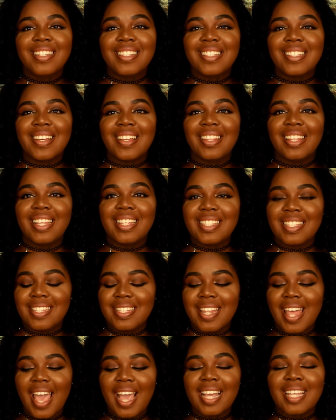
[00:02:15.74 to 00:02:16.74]
So this
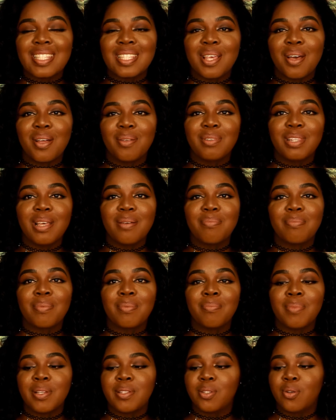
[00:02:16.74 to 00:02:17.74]
next lip
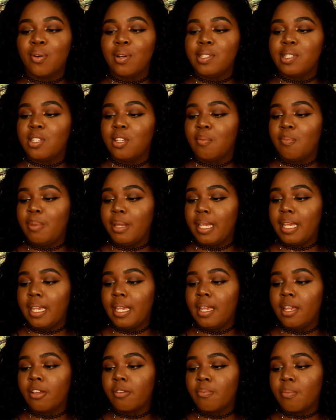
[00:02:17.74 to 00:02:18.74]
is going to
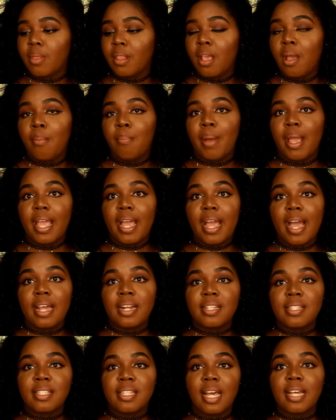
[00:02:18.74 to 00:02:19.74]
be my
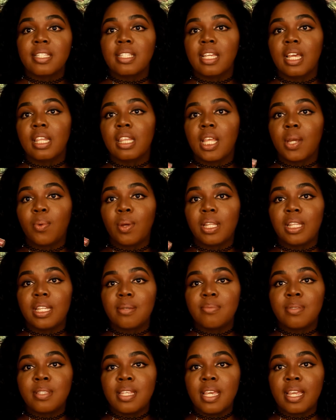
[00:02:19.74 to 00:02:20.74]
Anastasia liquid
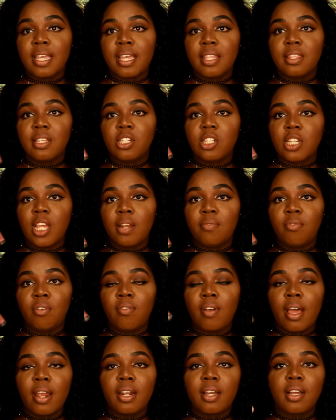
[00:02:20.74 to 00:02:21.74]
lipstick in the shade
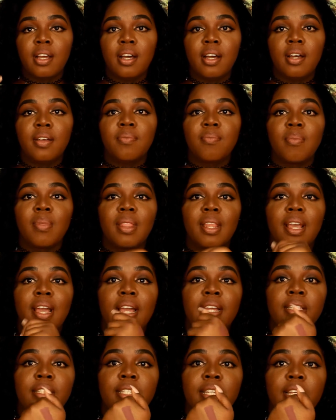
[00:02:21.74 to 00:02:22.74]
Veronica.
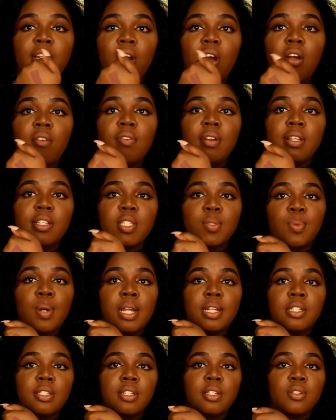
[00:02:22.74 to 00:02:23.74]
I did already
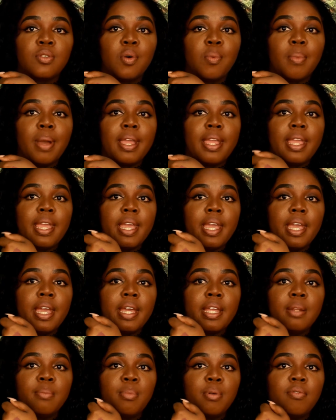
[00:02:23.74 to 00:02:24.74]
swatch this on my
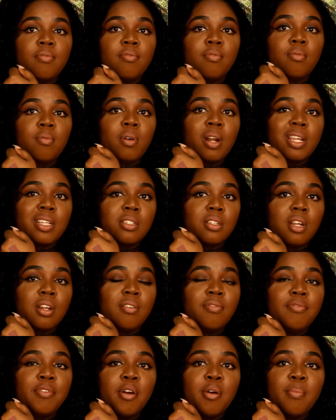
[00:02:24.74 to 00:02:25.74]
hand before I
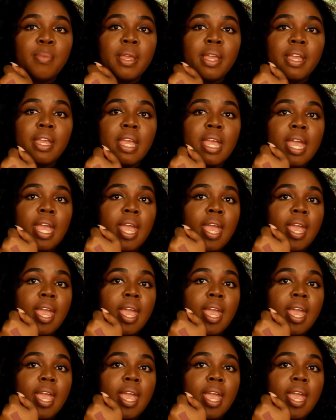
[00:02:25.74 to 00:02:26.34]
started filming